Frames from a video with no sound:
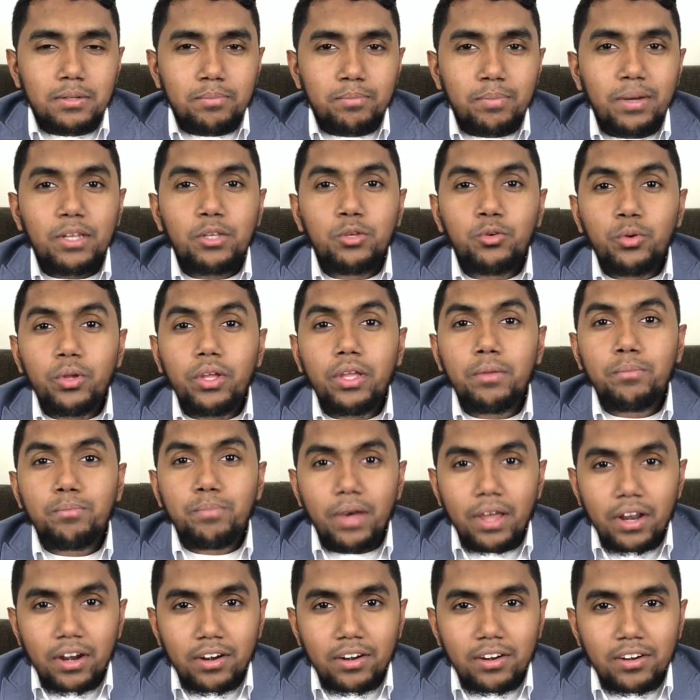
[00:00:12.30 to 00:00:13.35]
but doing
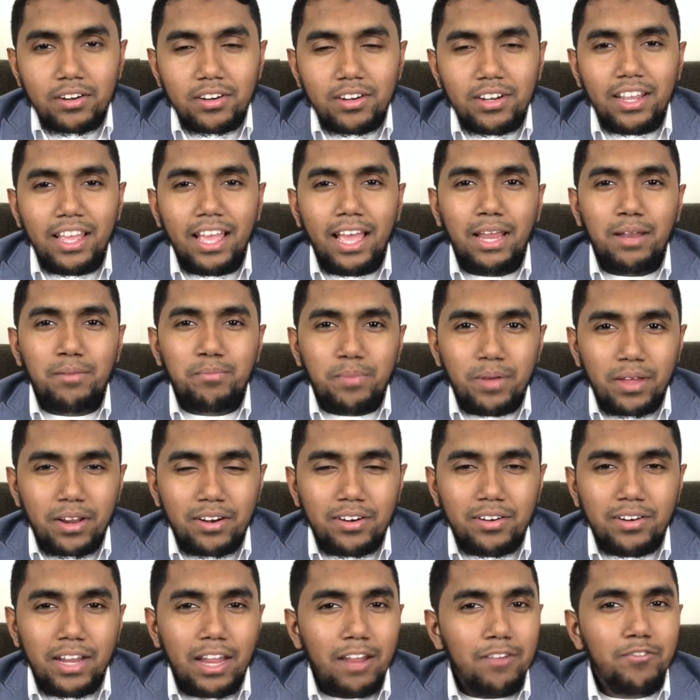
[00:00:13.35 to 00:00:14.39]
better and
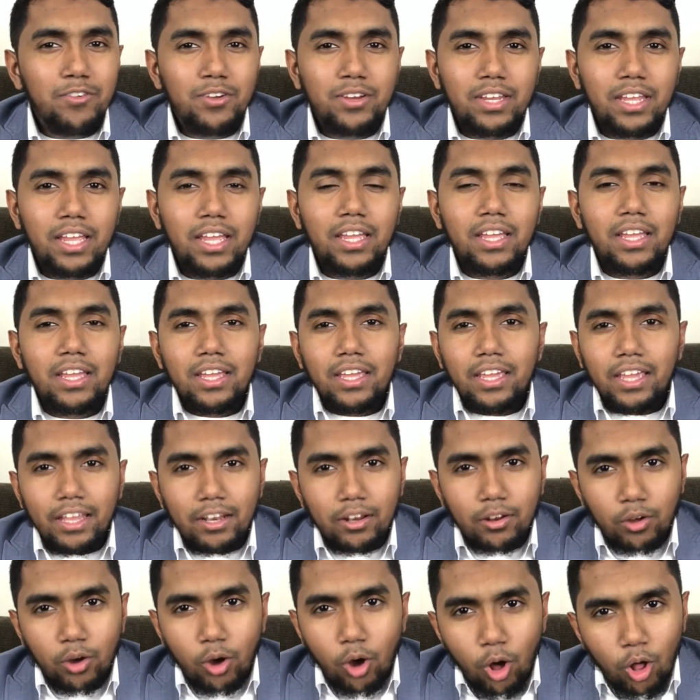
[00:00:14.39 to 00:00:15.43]
better every day
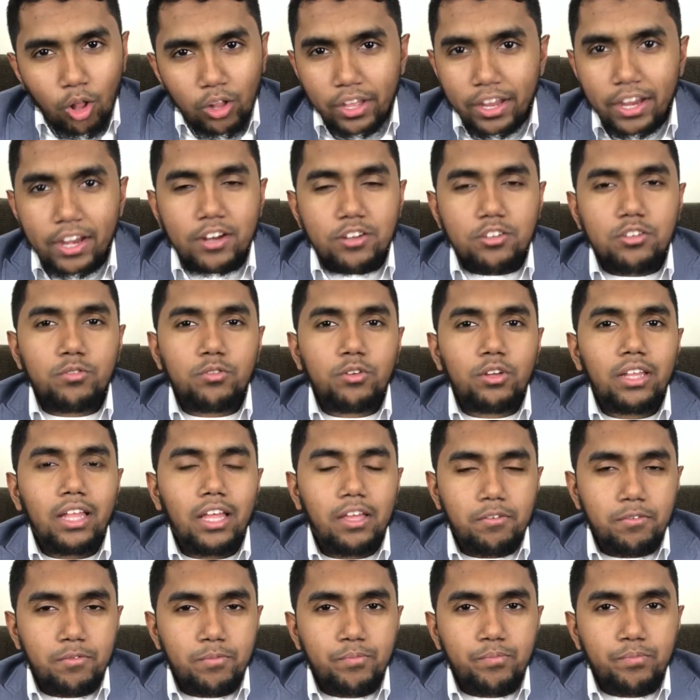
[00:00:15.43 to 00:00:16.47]
in all areas of your
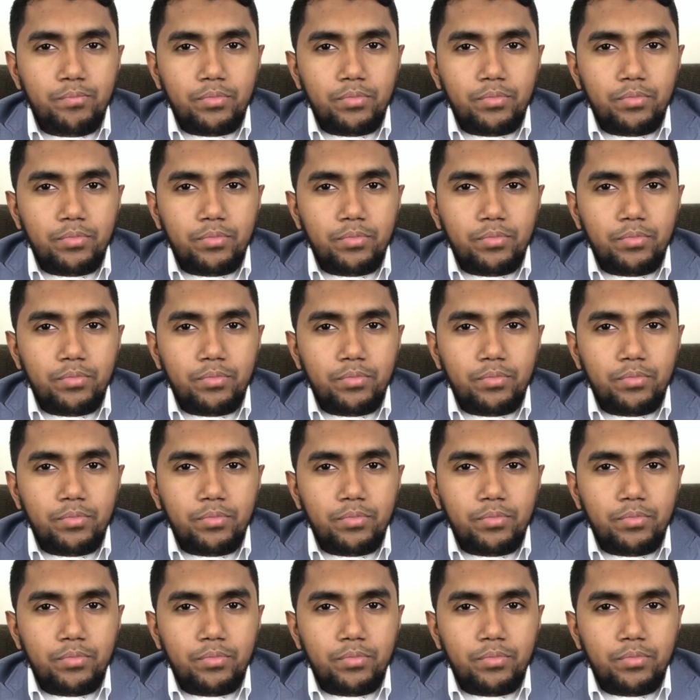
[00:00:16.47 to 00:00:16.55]
life.